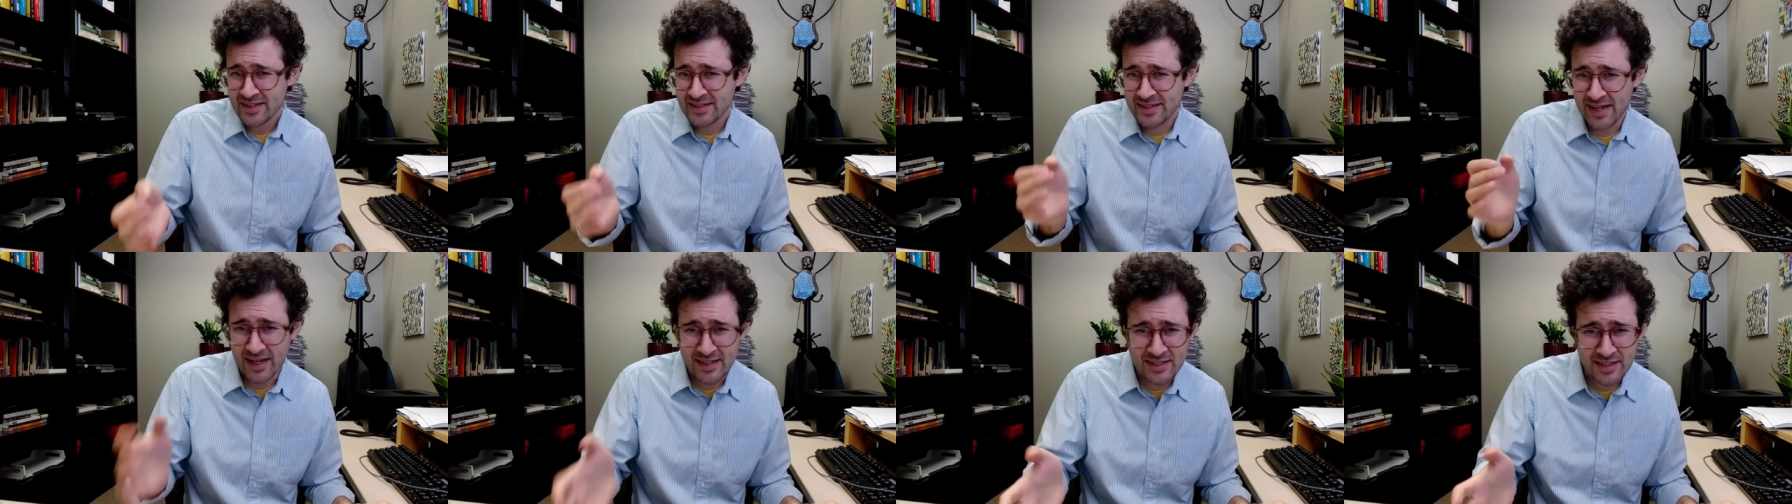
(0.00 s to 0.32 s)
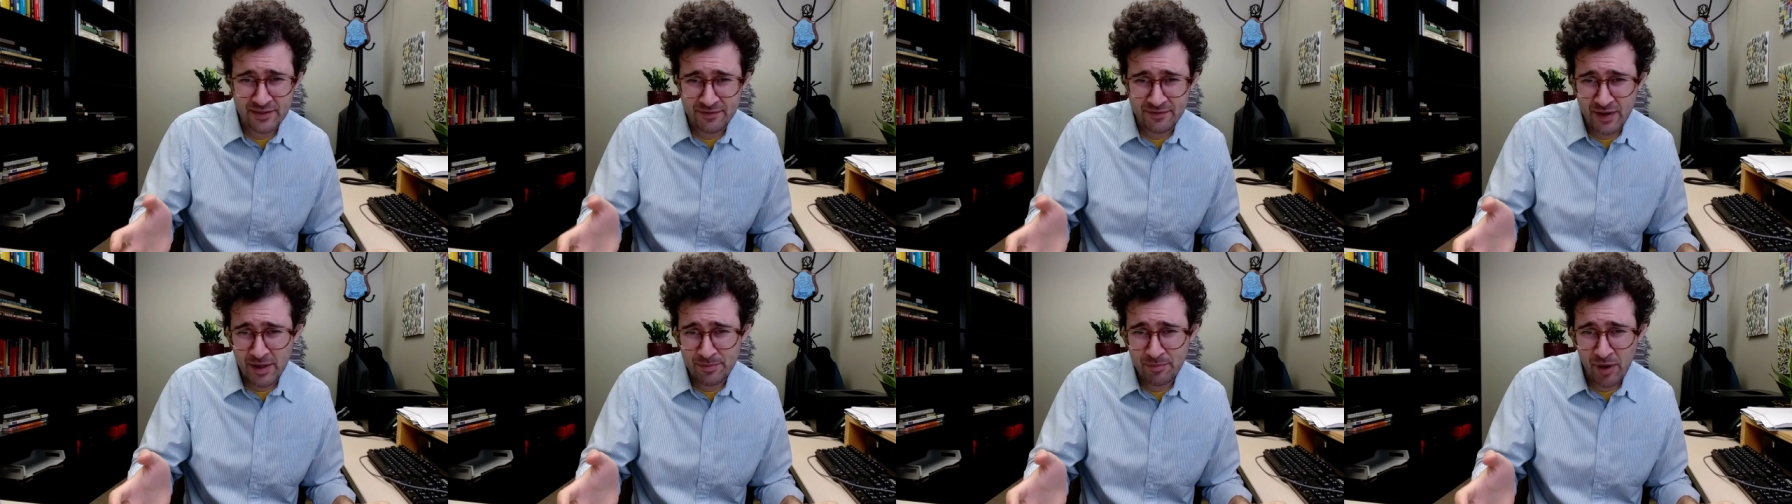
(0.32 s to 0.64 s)
test
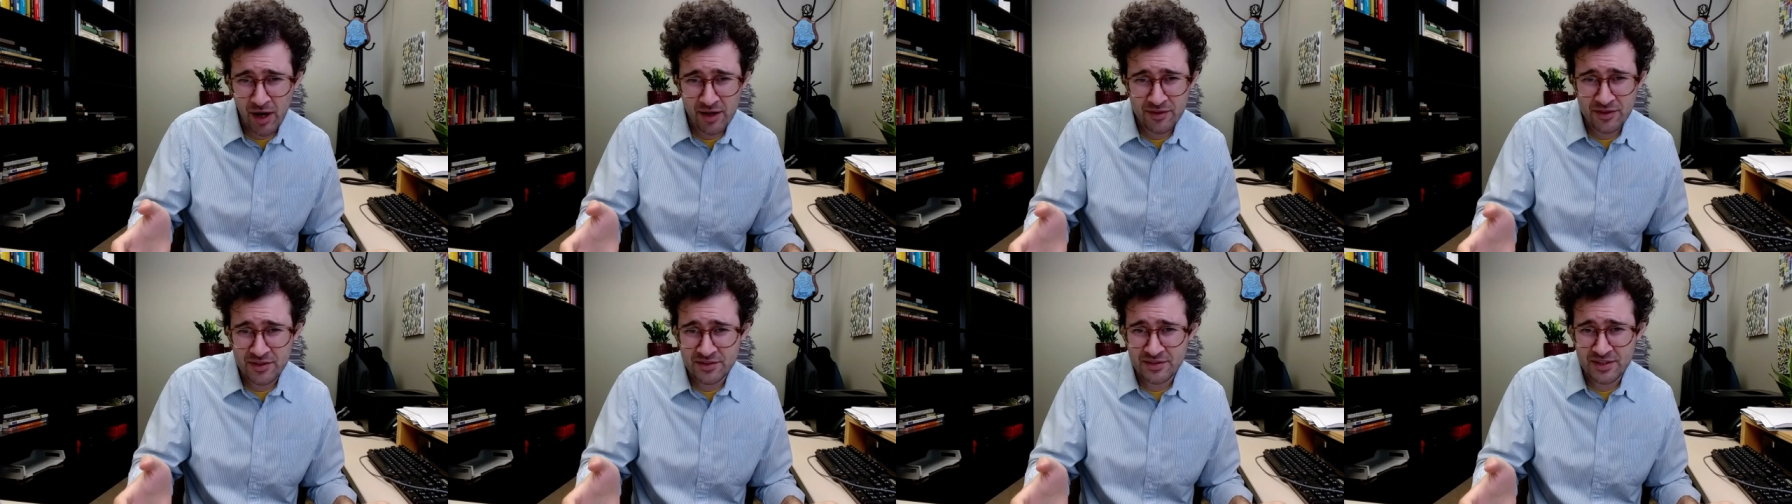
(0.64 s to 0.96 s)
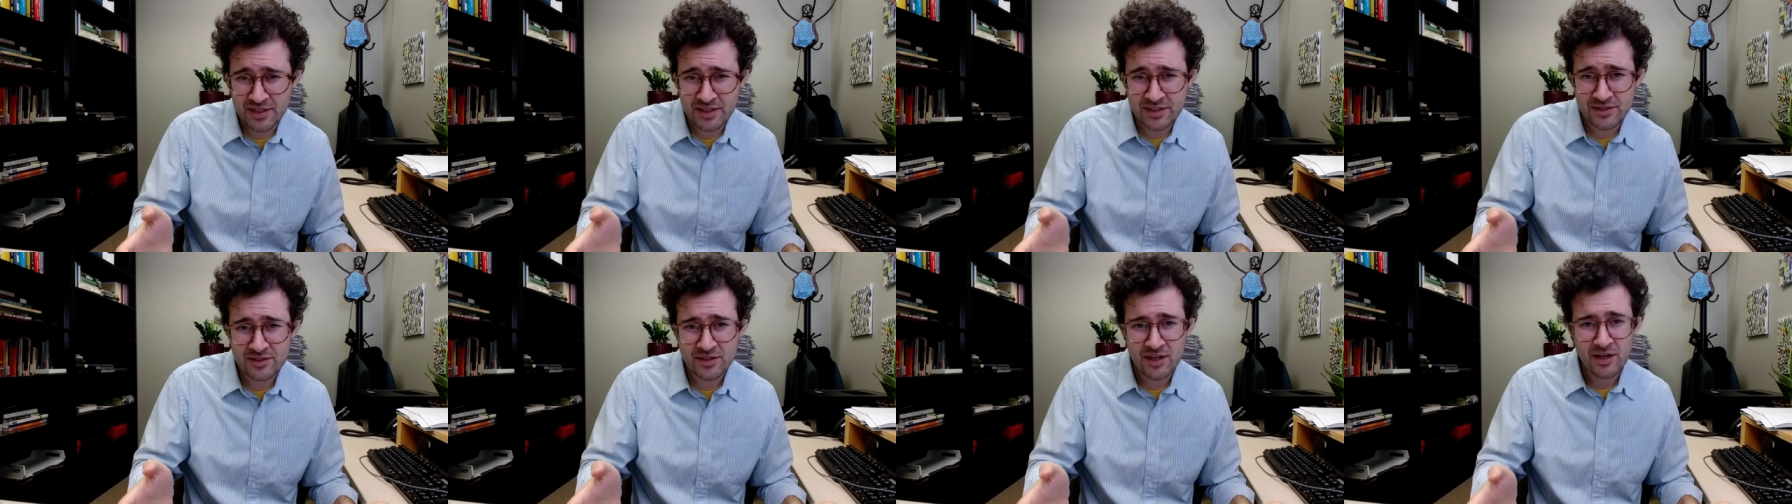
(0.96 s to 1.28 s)
of
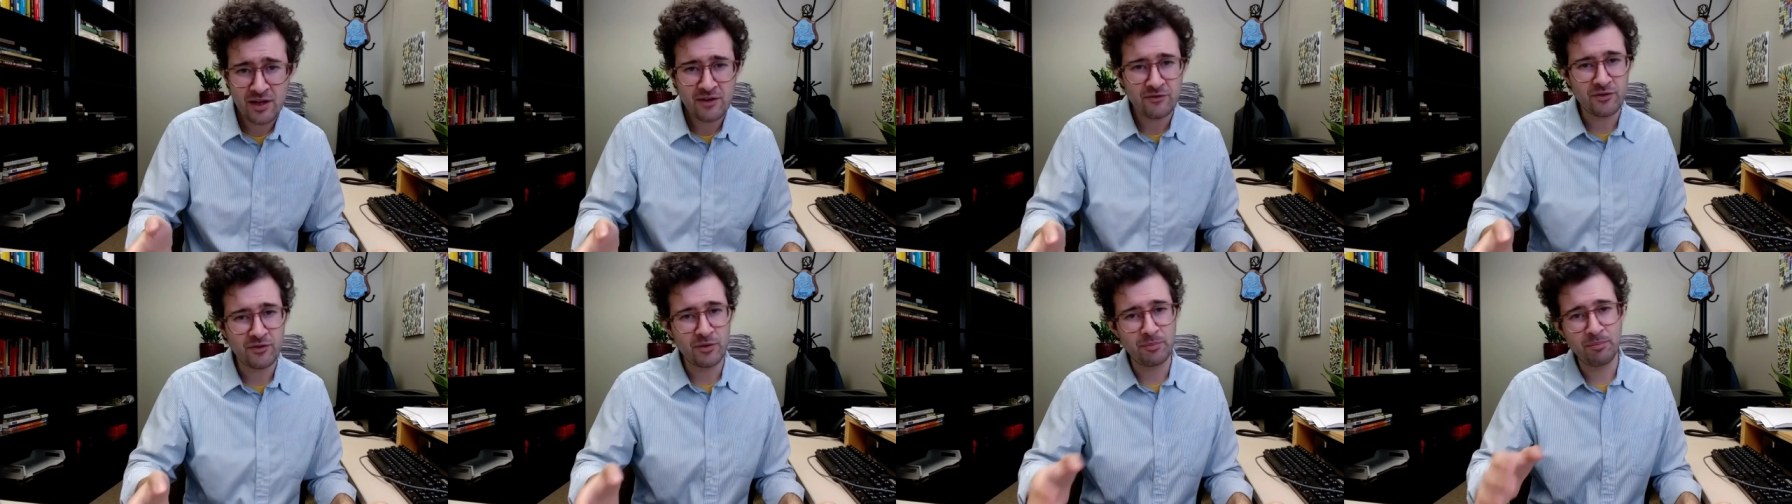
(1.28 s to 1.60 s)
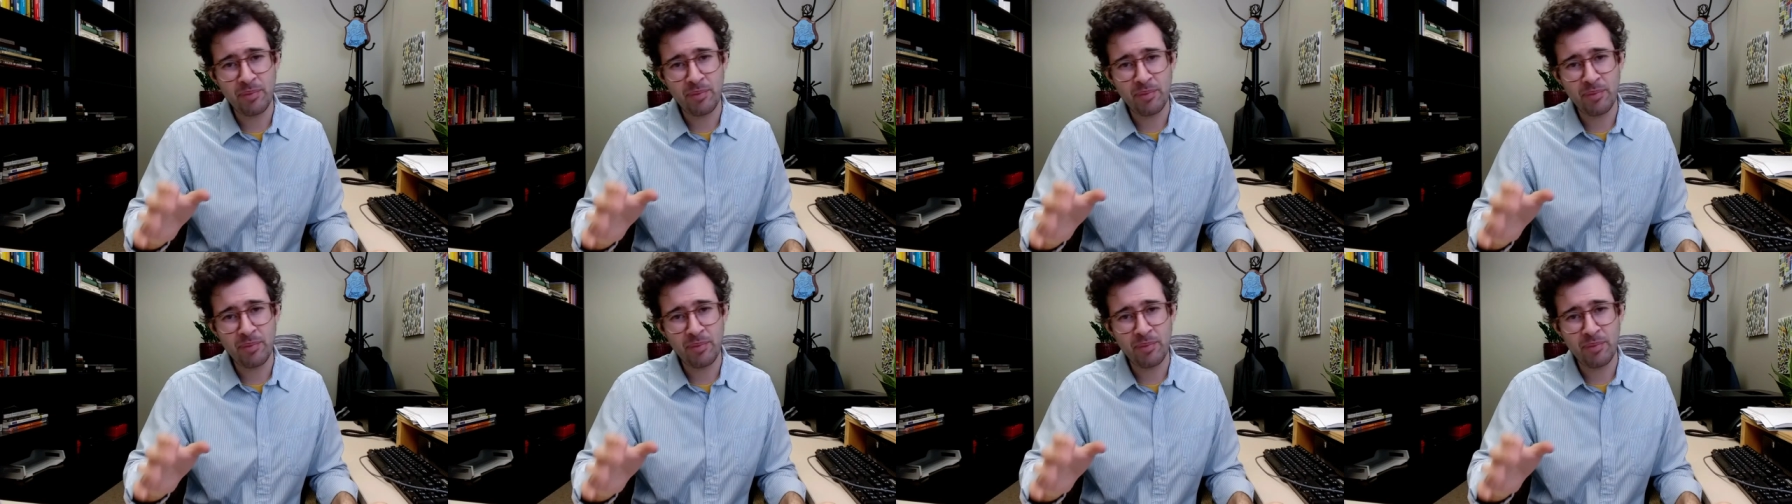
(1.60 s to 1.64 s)
hypotheses with